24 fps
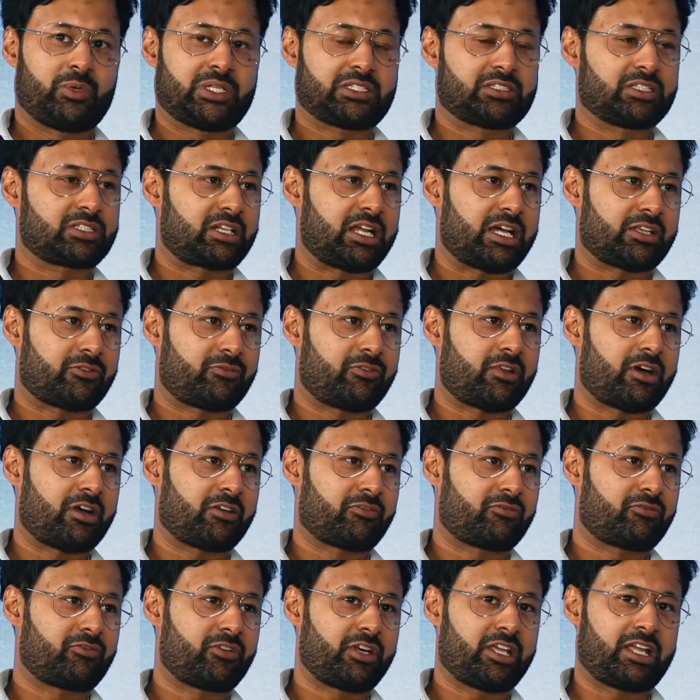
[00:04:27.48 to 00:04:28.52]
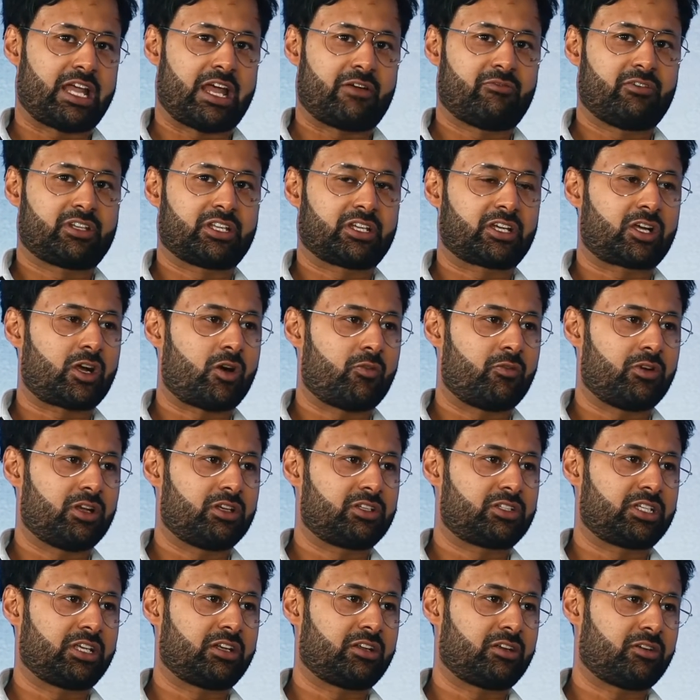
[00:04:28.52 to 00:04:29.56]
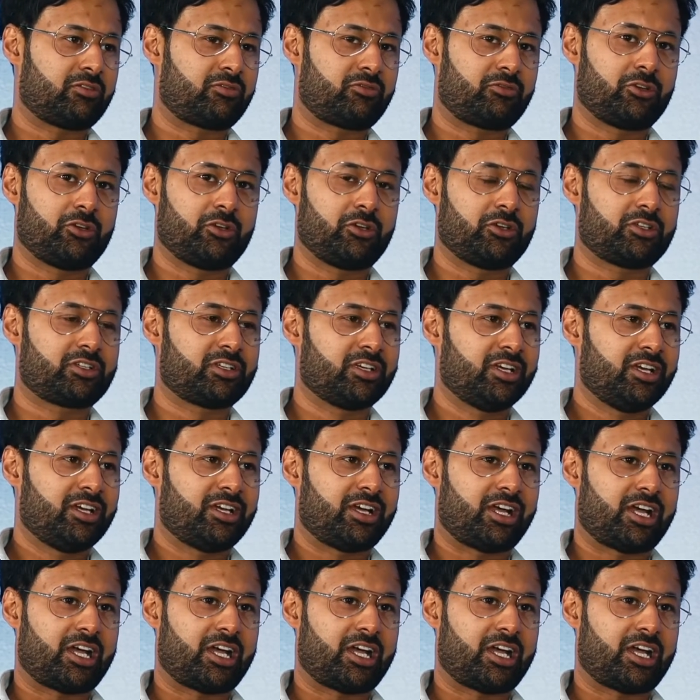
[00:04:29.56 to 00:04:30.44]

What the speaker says: Business class flight, free, everything covered, dinner, food,